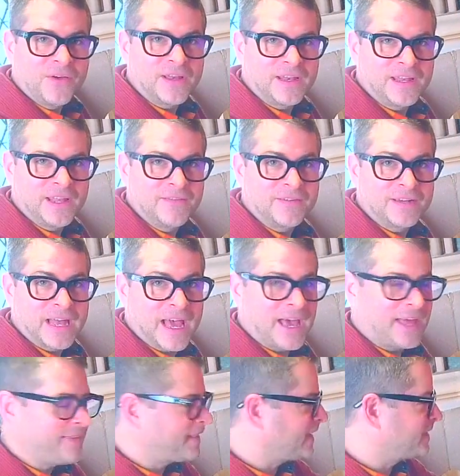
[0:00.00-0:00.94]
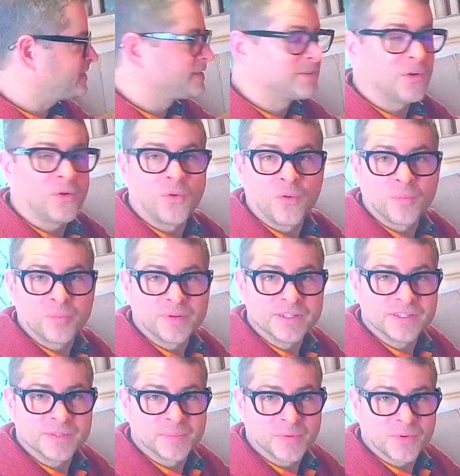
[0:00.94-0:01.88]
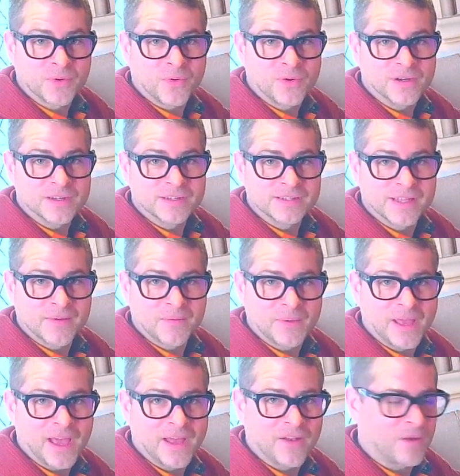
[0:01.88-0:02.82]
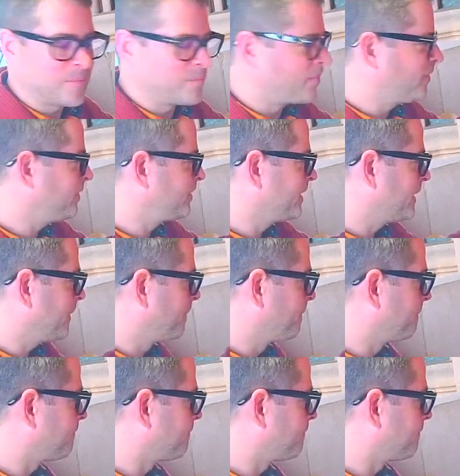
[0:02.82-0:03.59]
Even add that to the whole principal chorus that we had on earlier.